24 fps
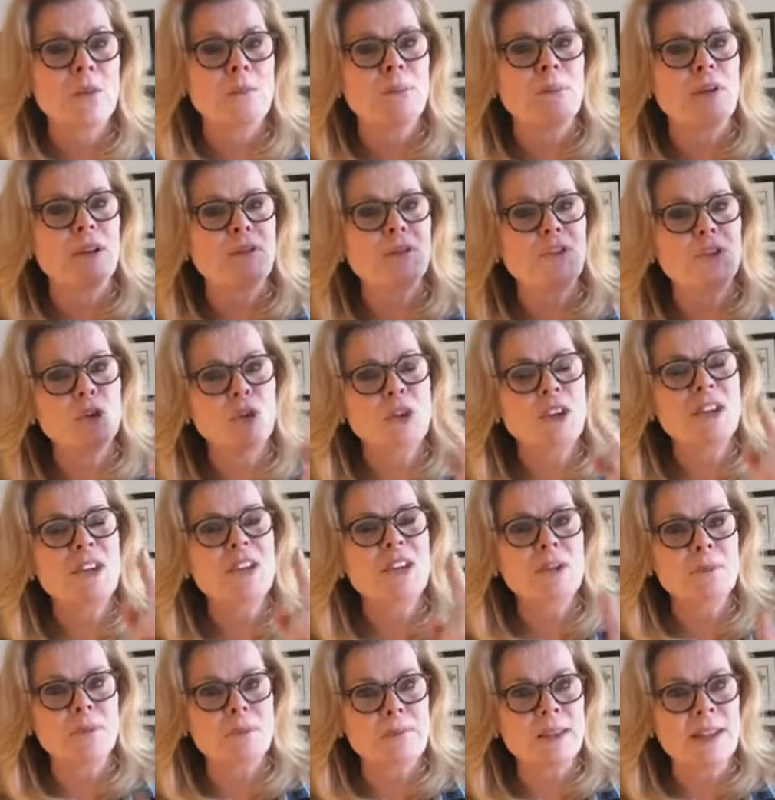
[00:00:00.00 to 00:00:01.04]
But if you can
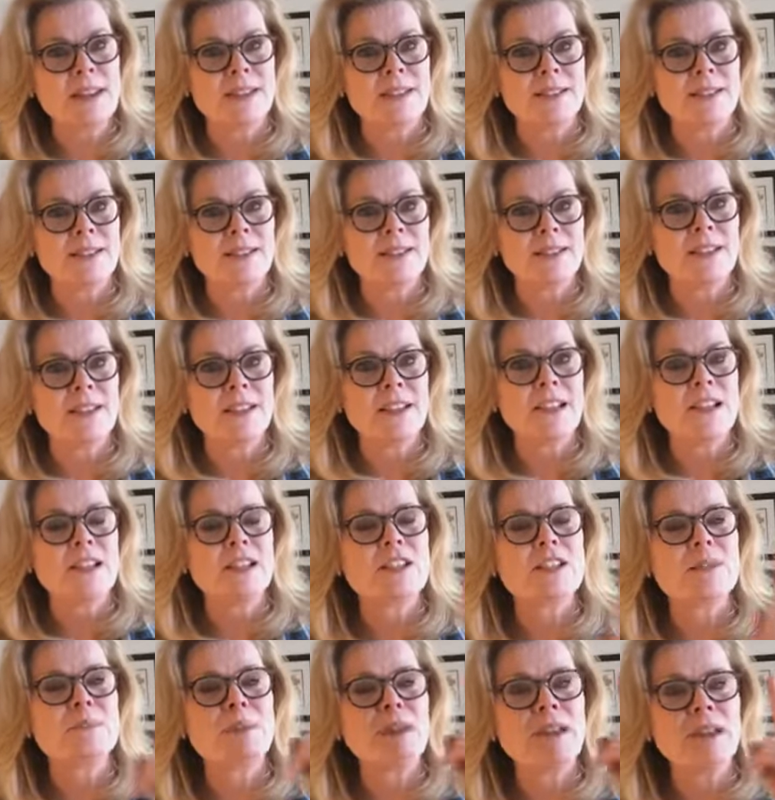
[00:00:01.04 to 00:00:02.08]
commit
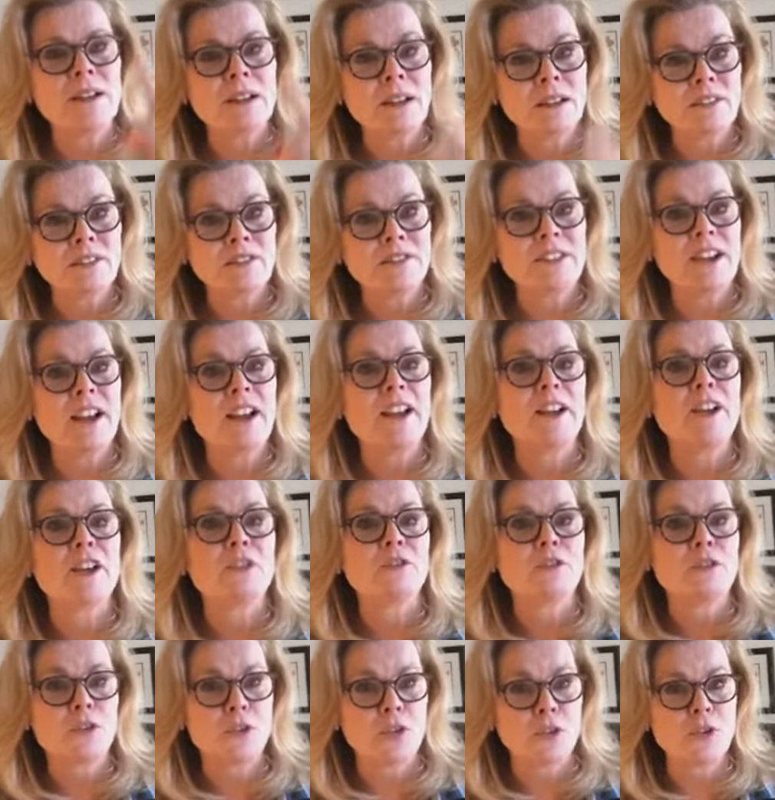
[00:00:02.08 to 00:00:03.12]
to being on fire
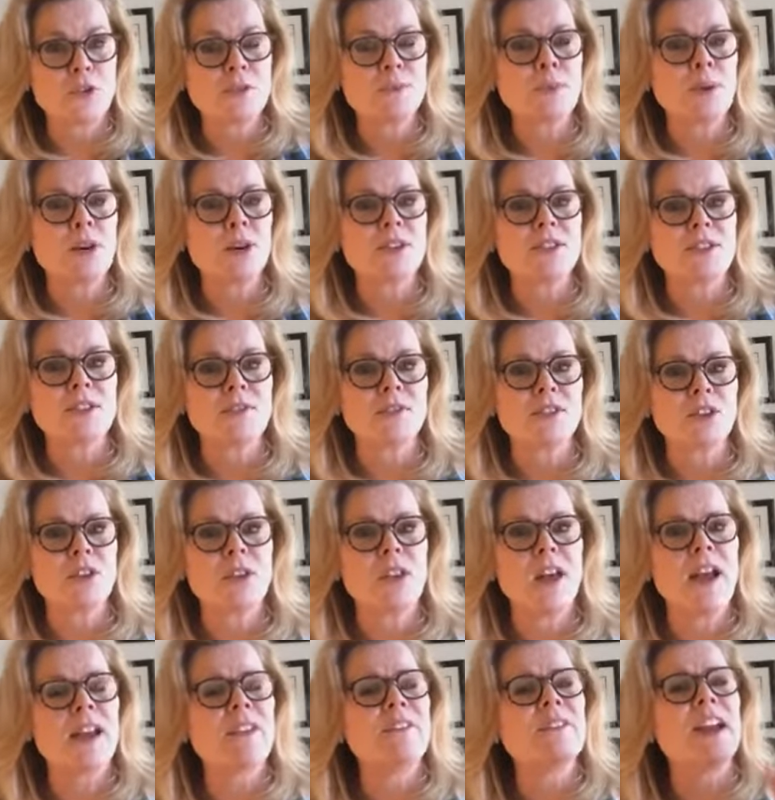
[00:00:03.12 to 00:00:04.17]
for those parts of your
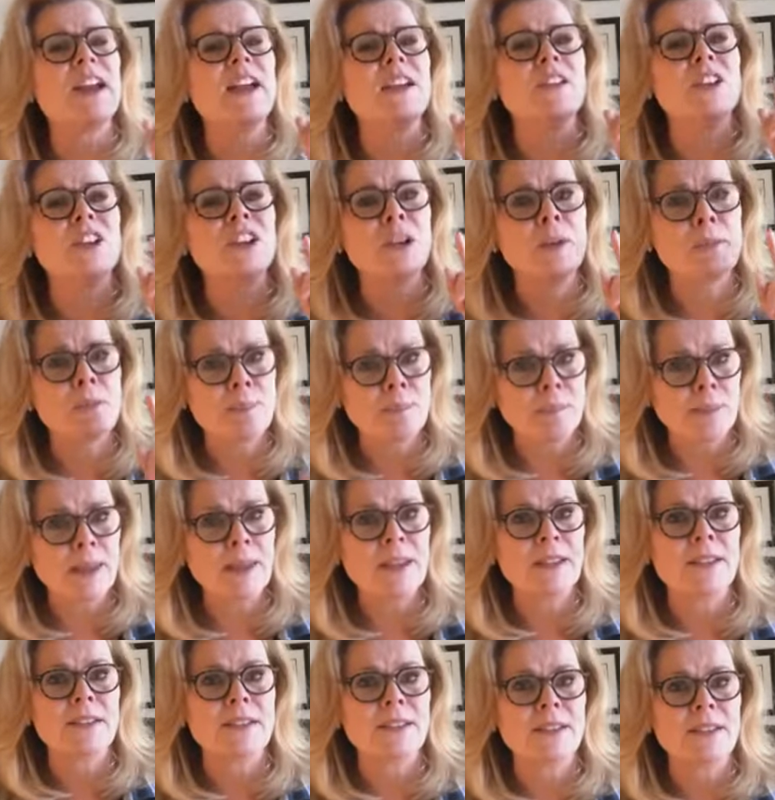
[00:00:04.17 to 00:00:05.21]
life and
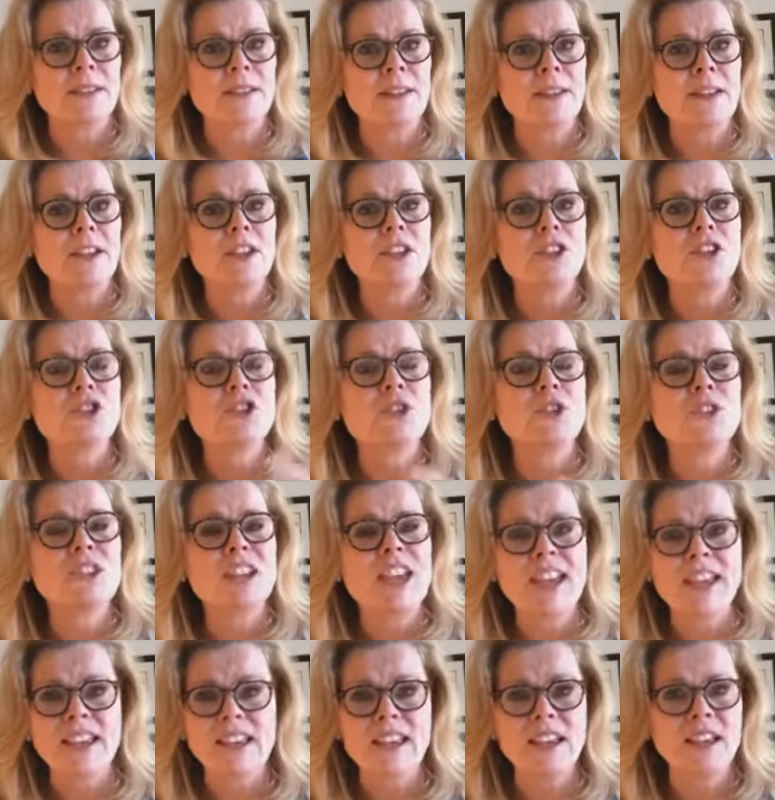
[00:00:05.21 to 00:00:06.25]
committed to
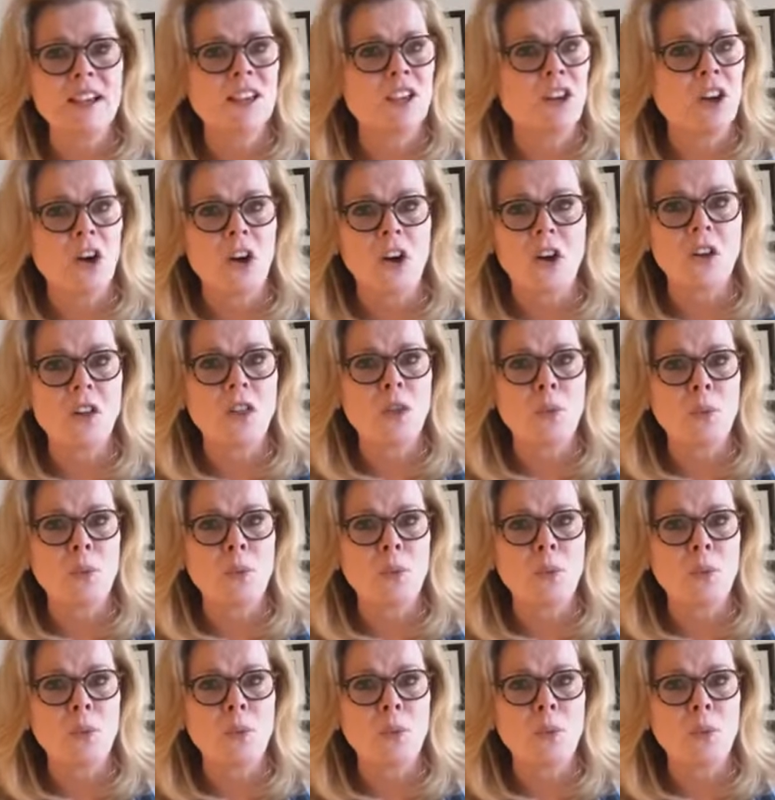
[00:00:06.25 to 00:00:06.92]
taking it all the